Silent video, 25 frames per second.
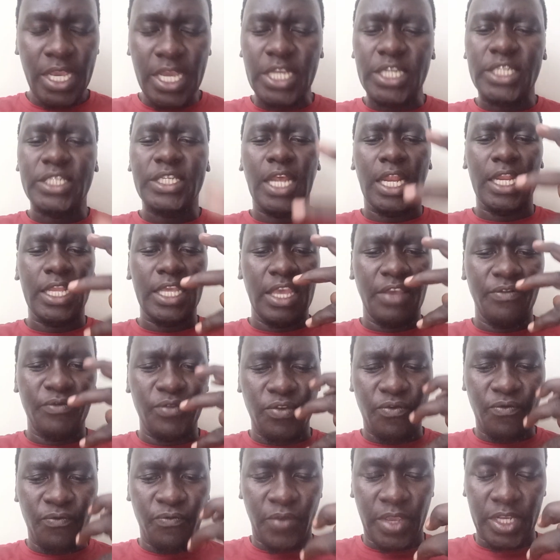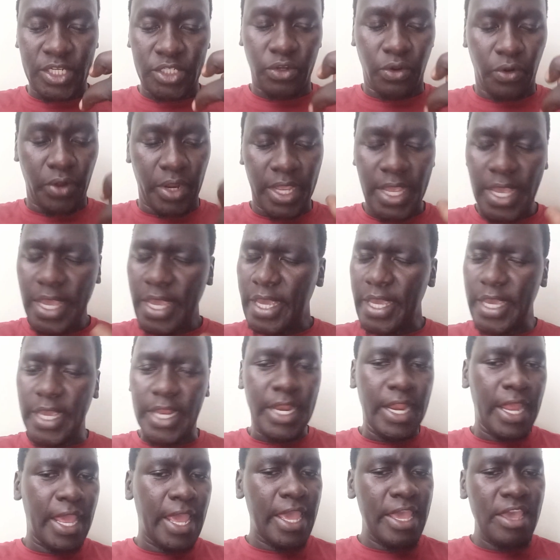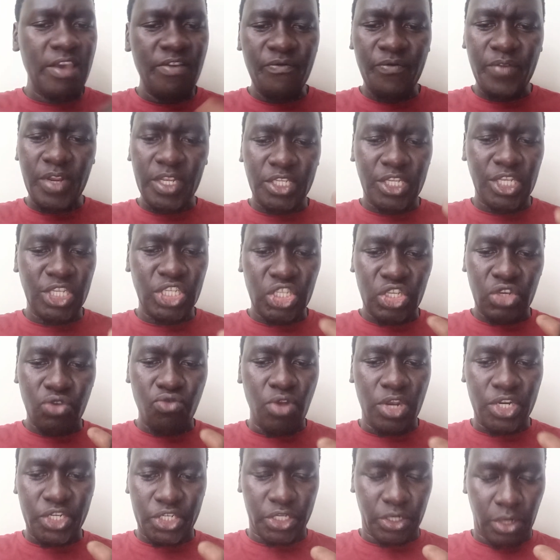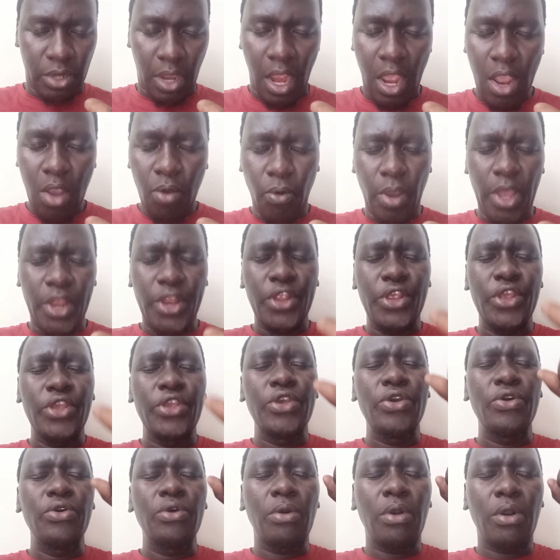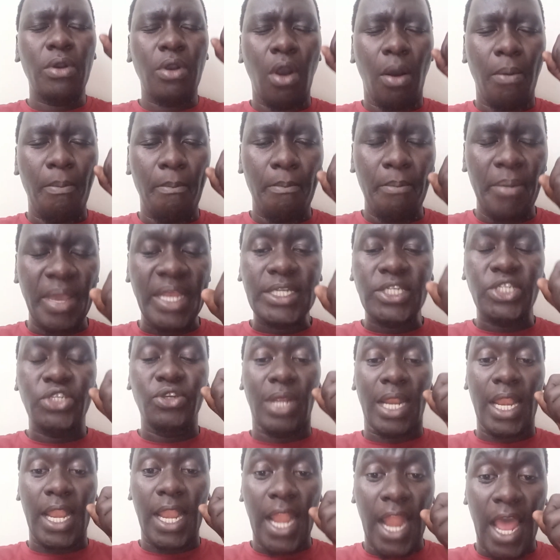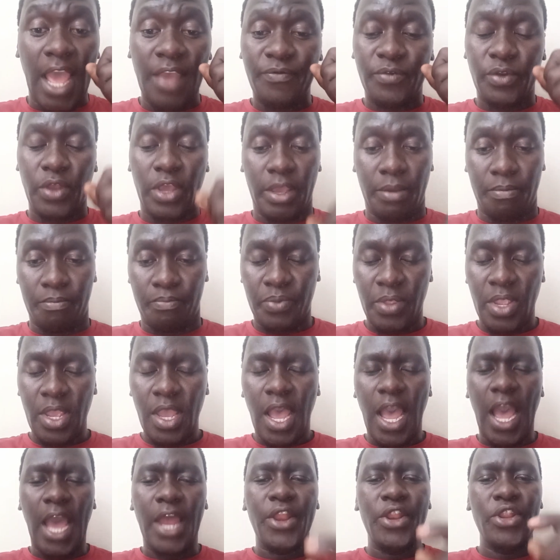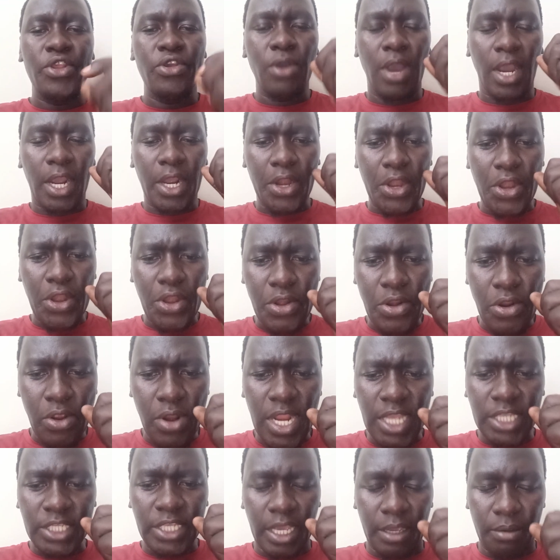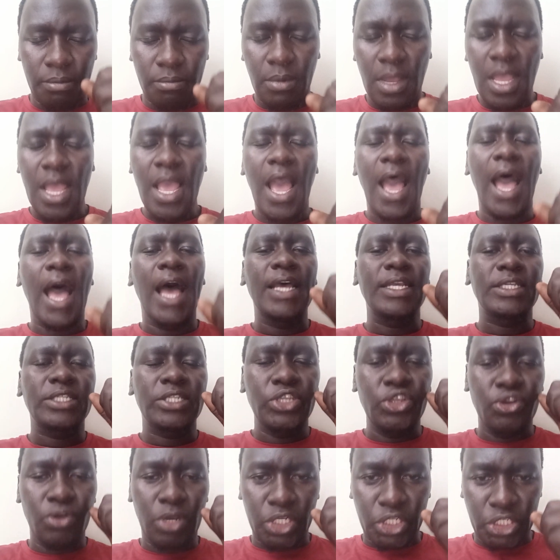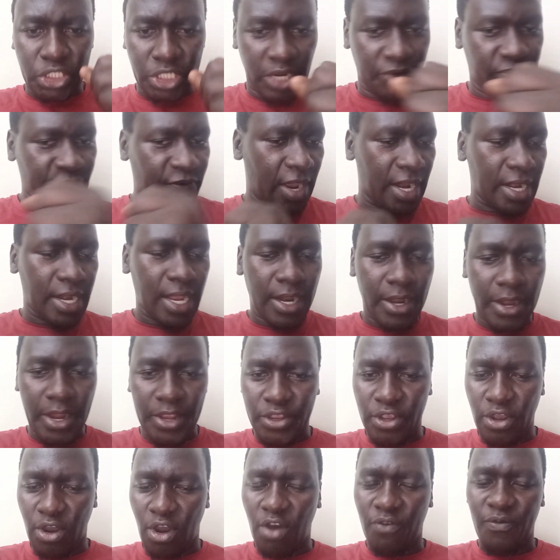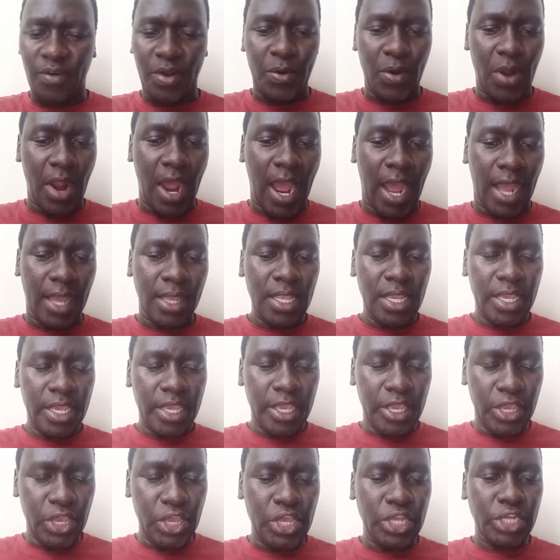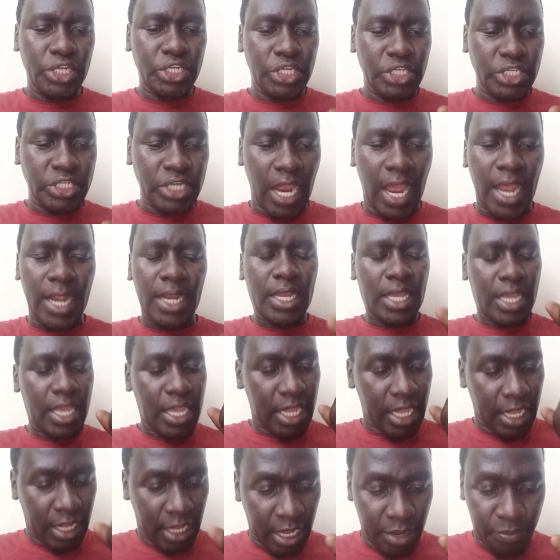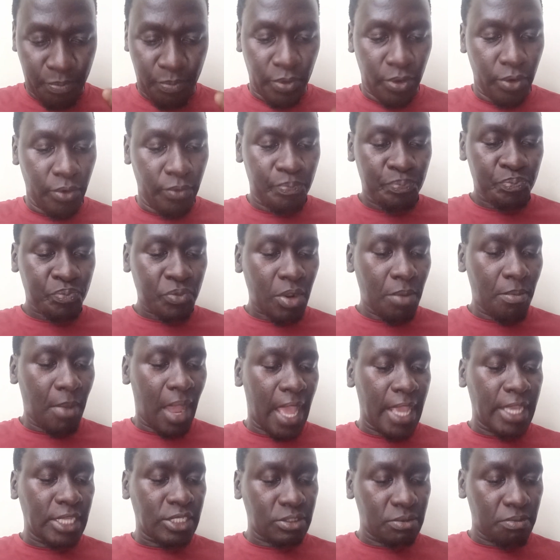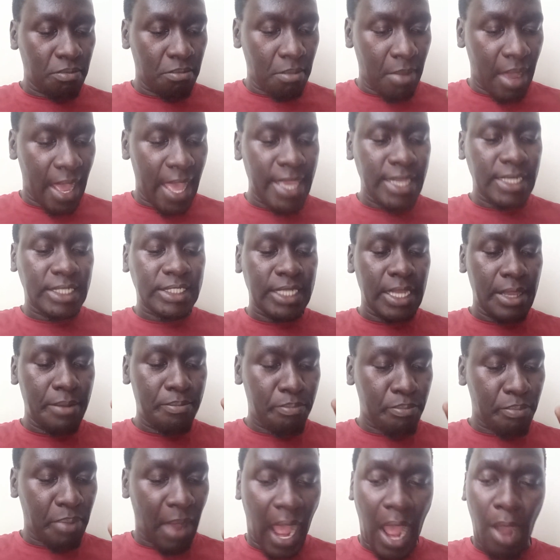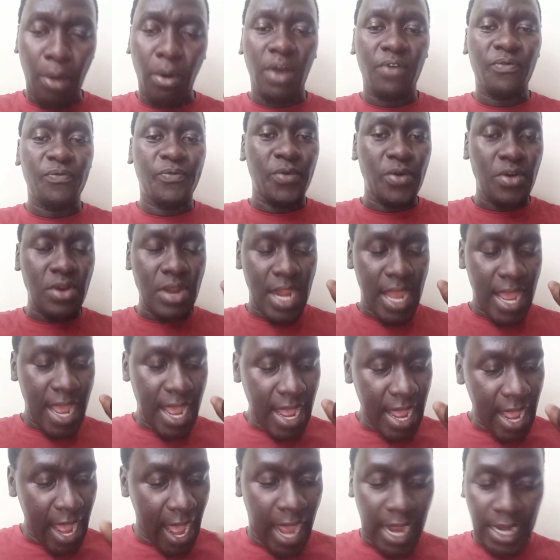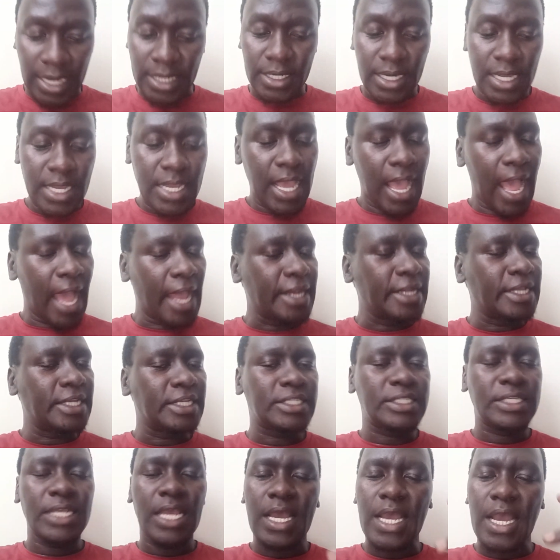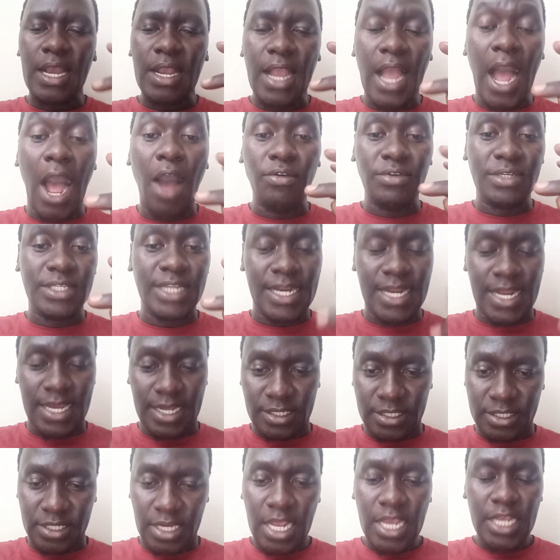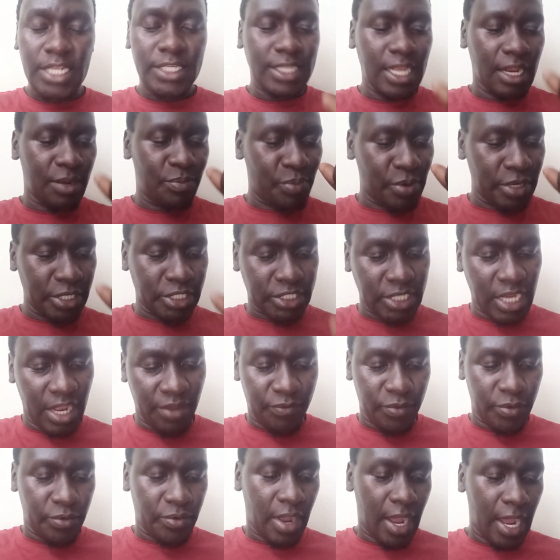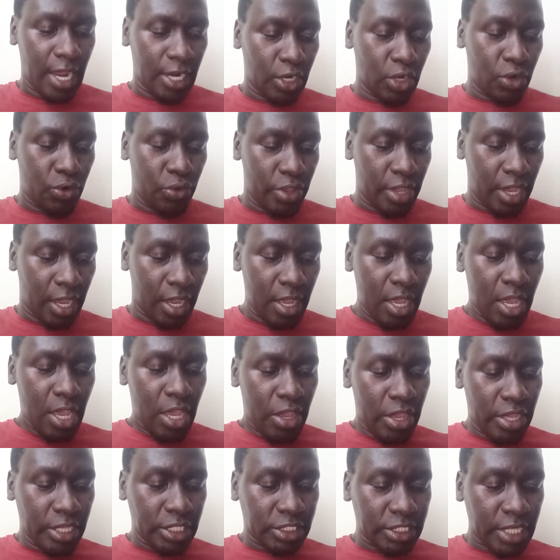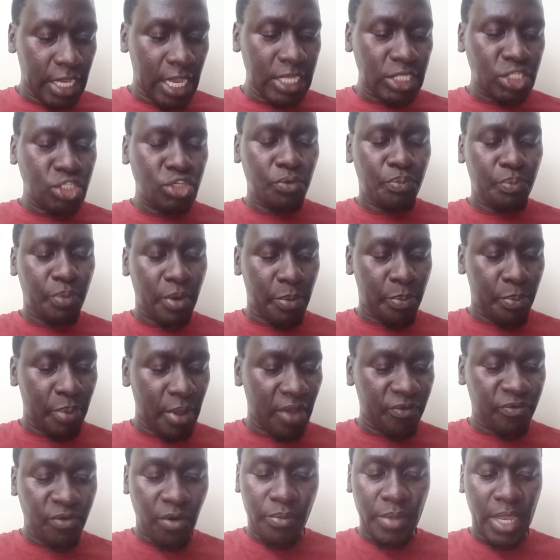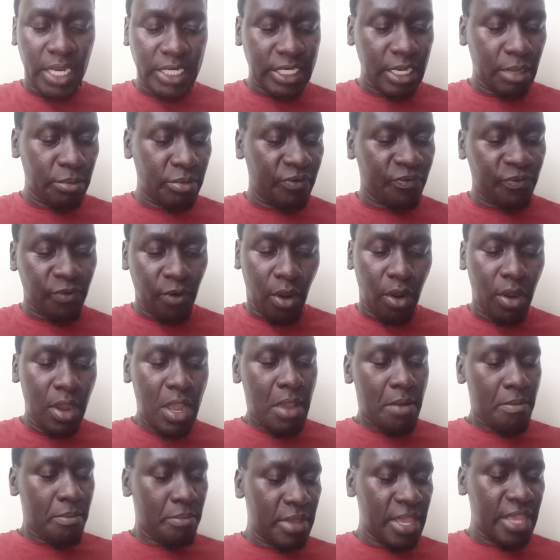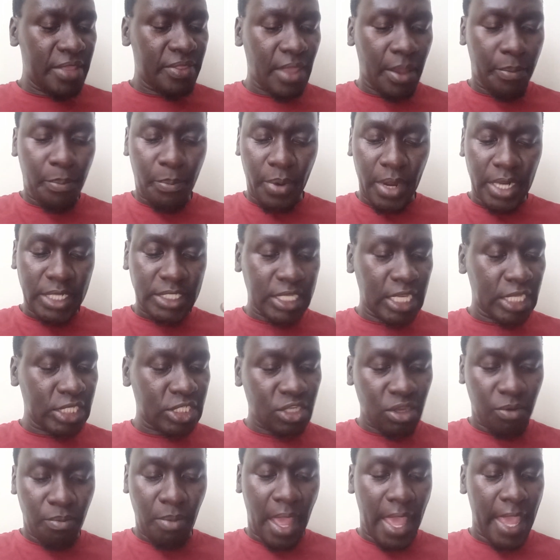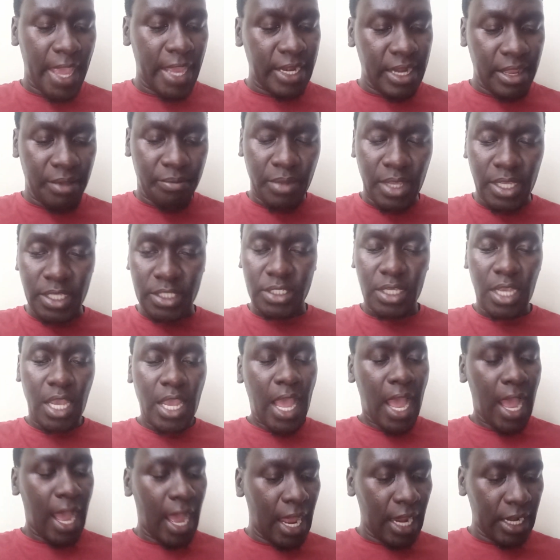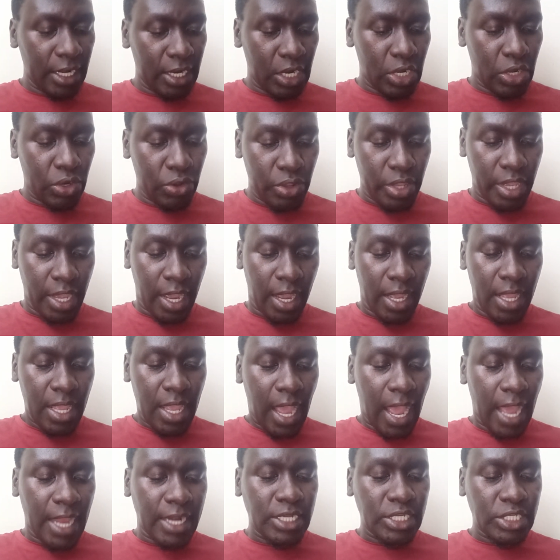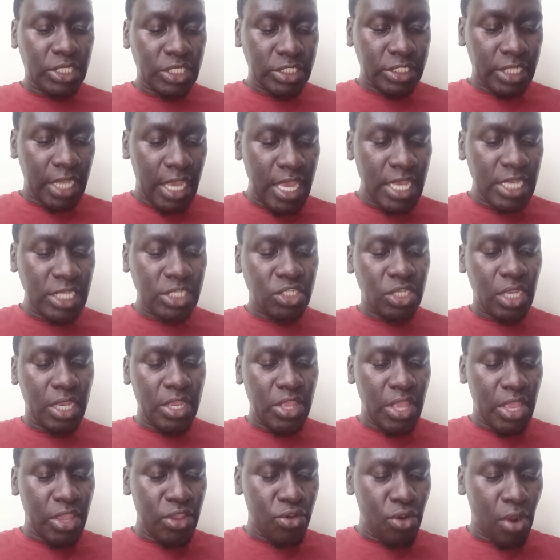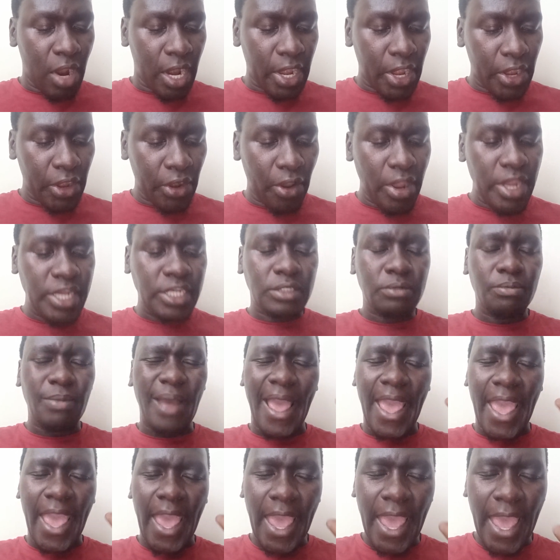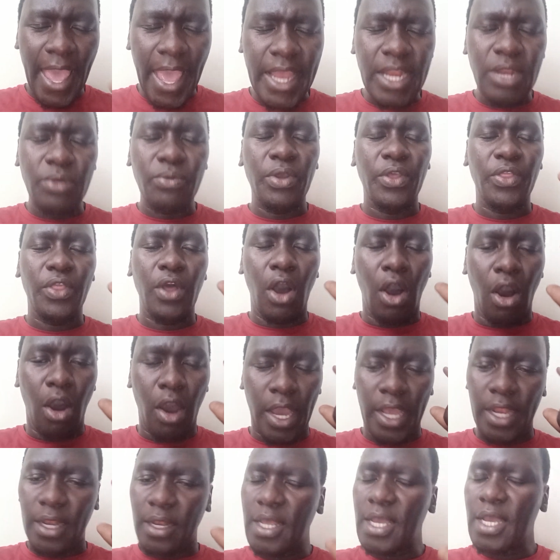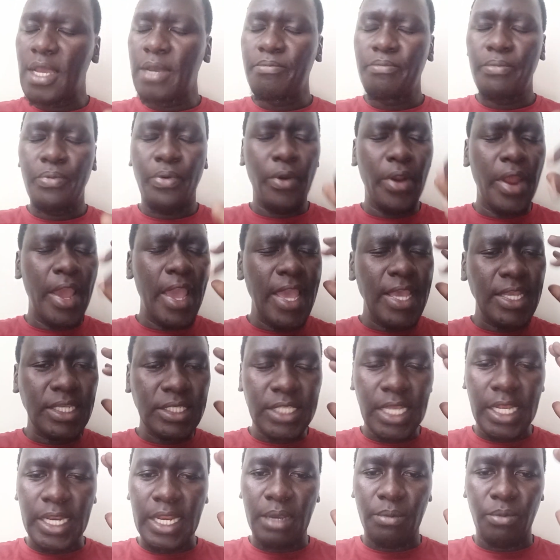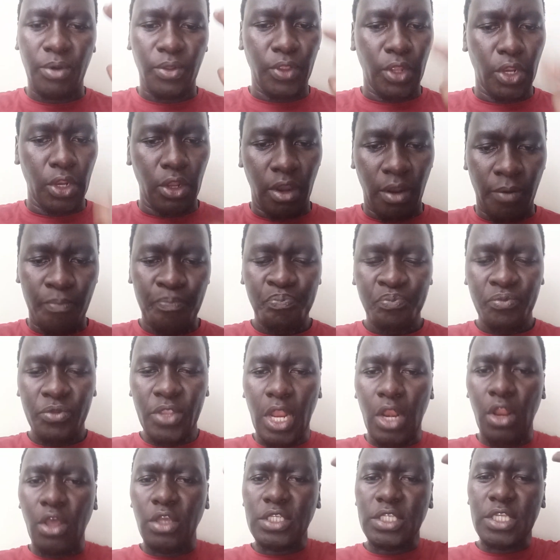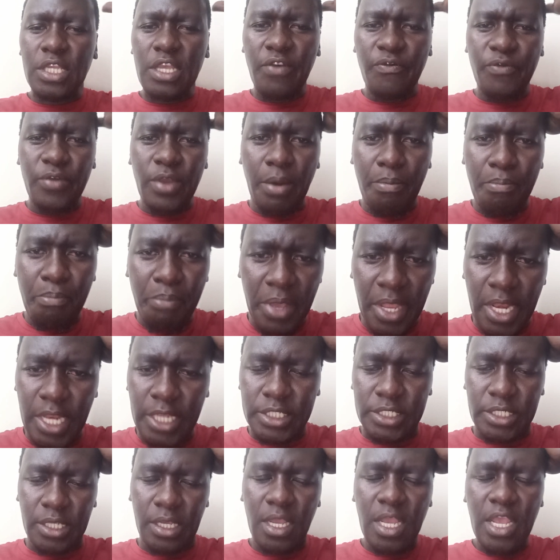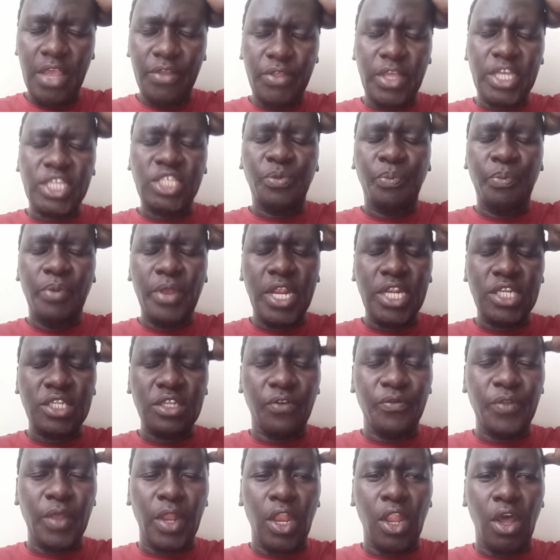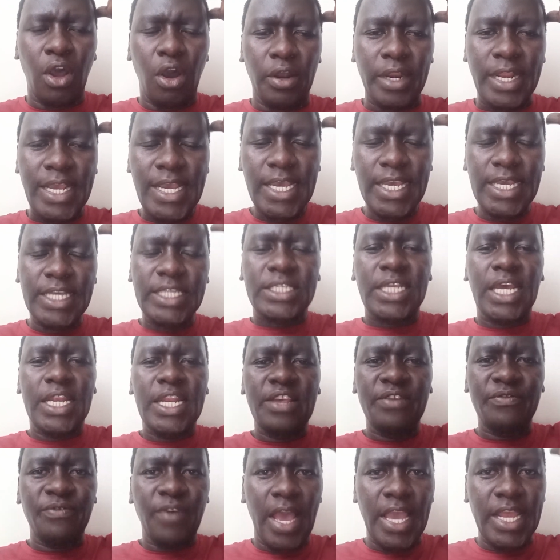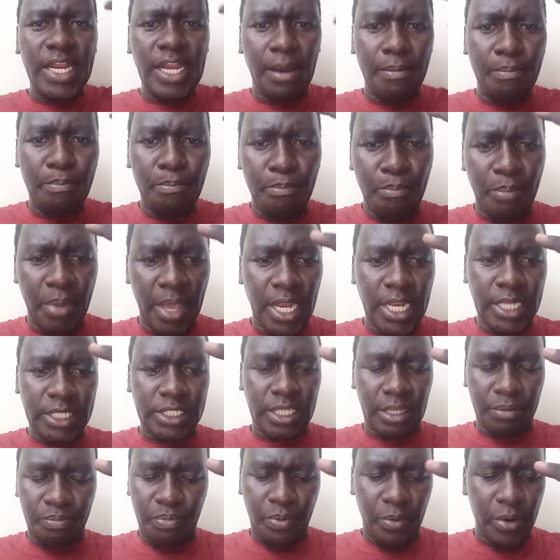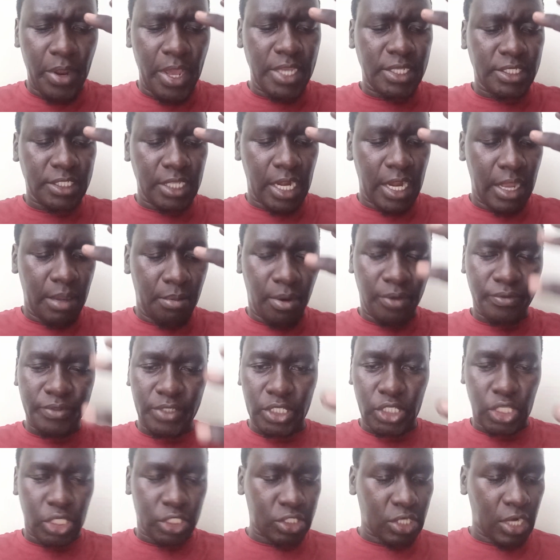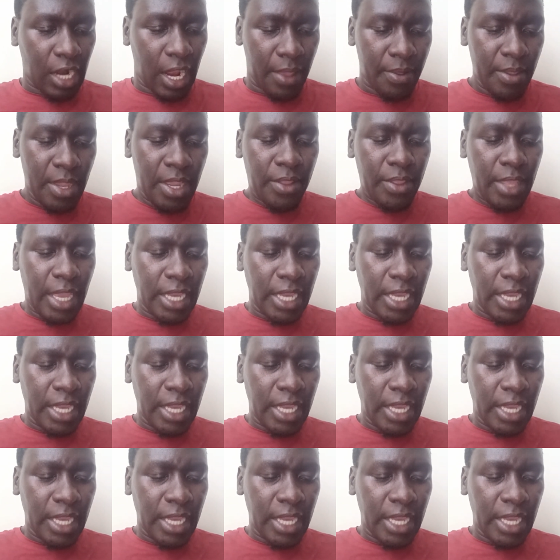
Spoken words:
He shall give you victory in every situation. When you commit your life to Him and you acknowledge Him as your shepherd, Jehovah Ra, He shall keep you by His mighty, powerful hand, and His countenance shall preserve you. Hallelujah. He says, you prepare for me a table before me in the presence of my enemies. Hallelujah. And He says, you anoint my head with oil. Praise the name of the Lord. The Lord give you ability. The Spirit of the Lord is a divine ability. Praise the name of Jesus Christ.